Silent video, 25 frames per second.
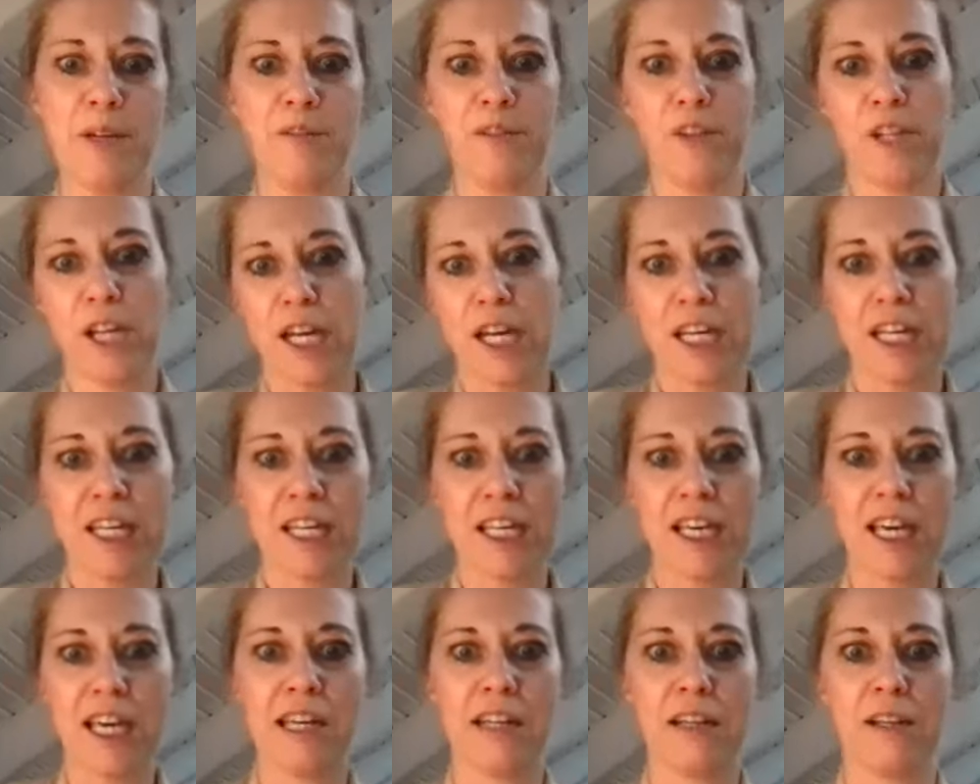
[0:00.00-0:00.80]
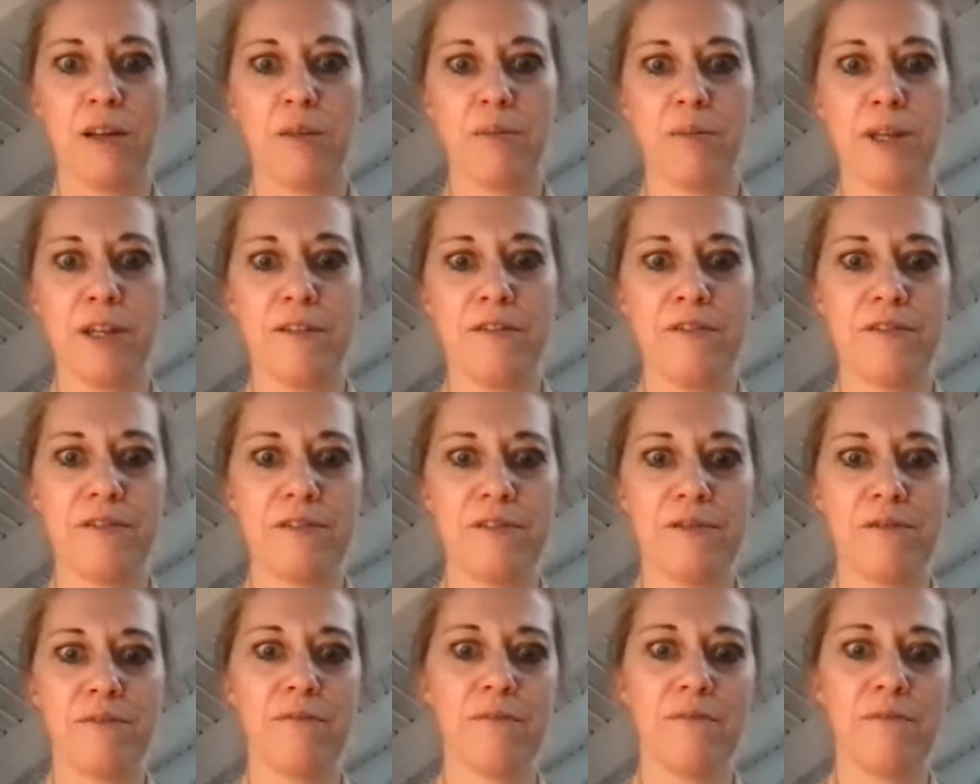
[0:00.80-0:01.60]
of luck and a little bit of,
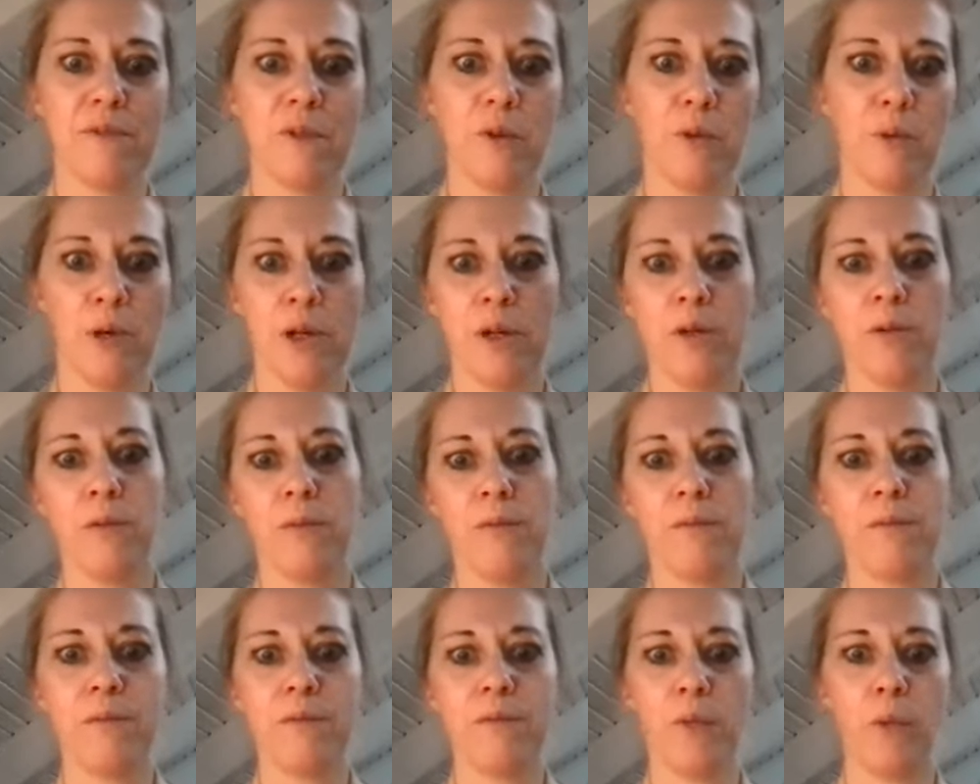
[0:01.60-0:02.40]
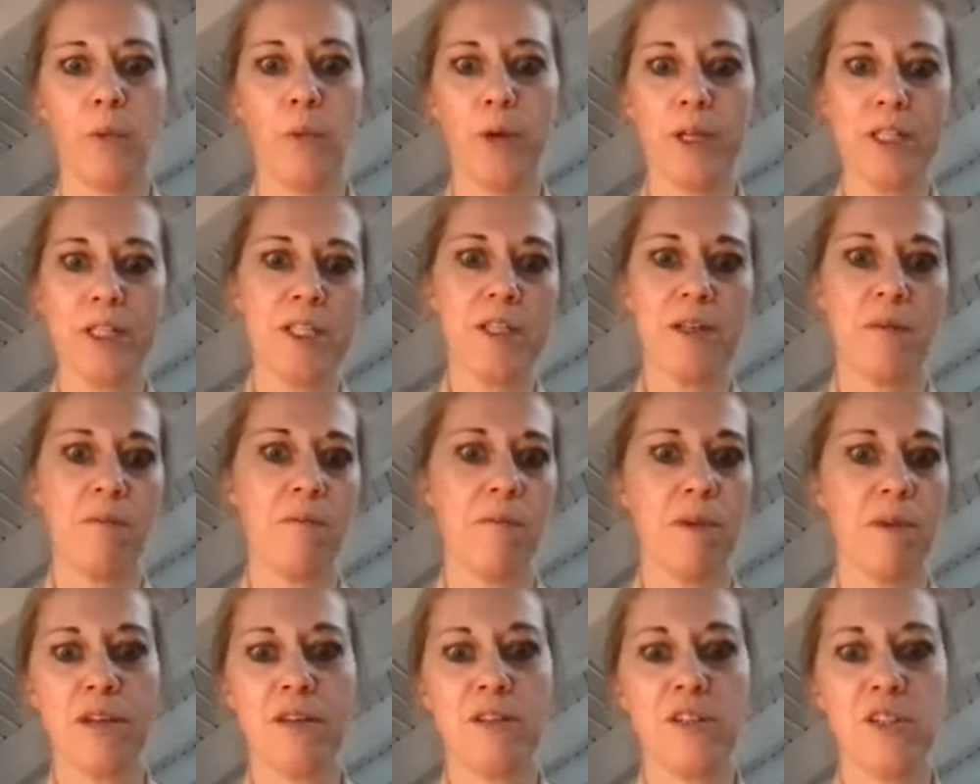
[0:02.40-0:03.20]
well,
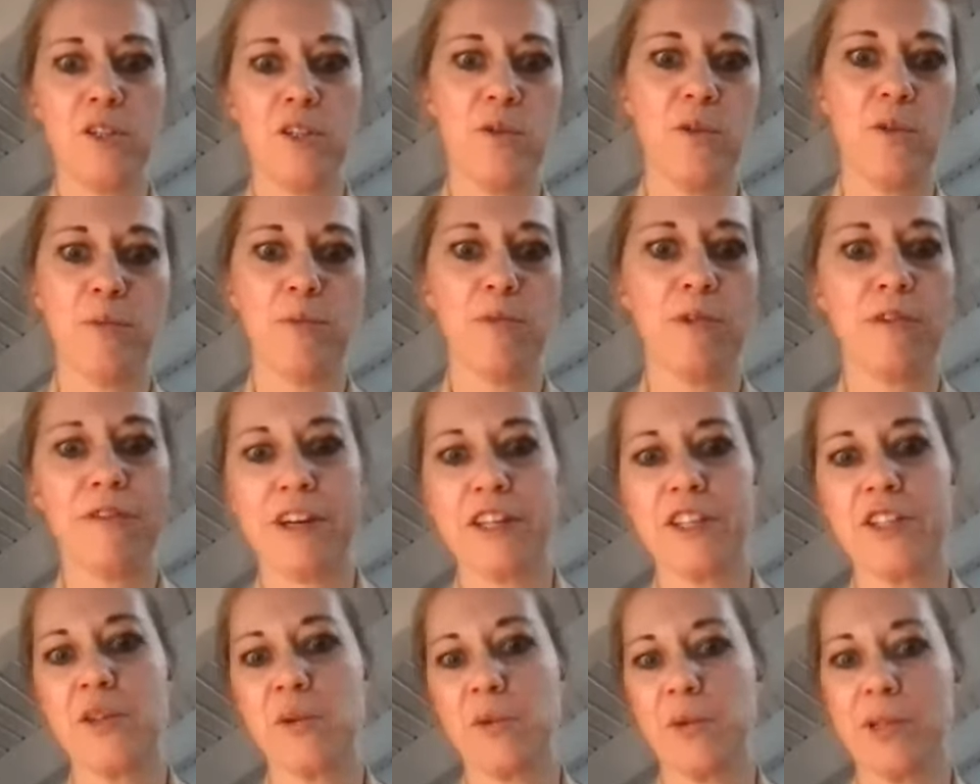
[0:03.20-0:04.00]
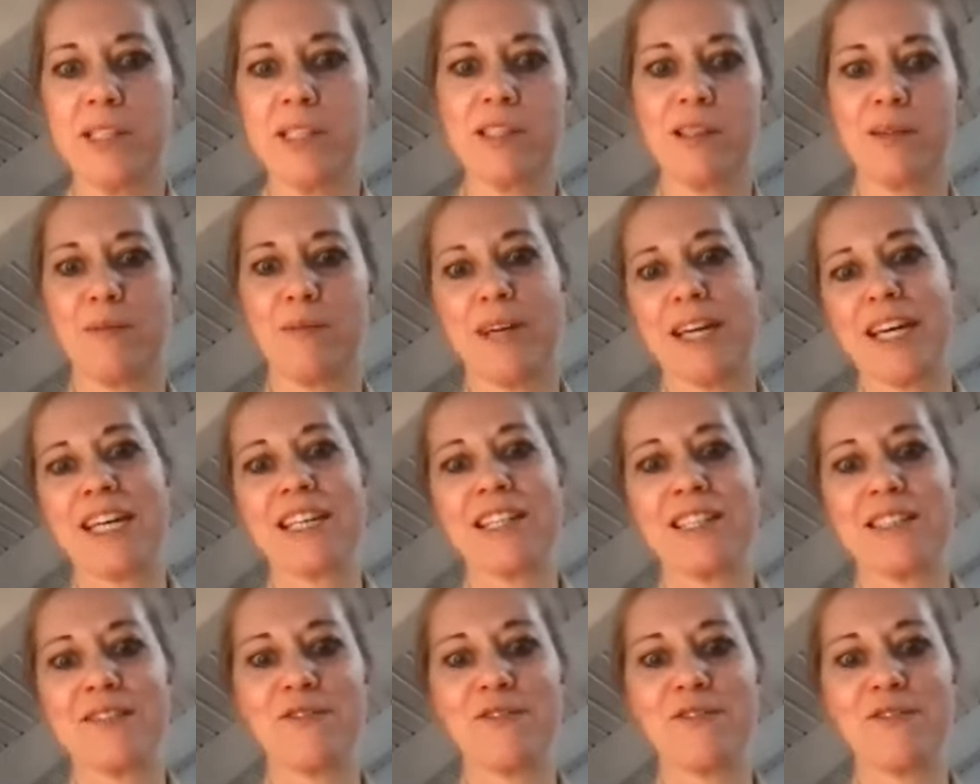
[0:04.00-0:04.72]
wisdom to professional wisdom, I guess,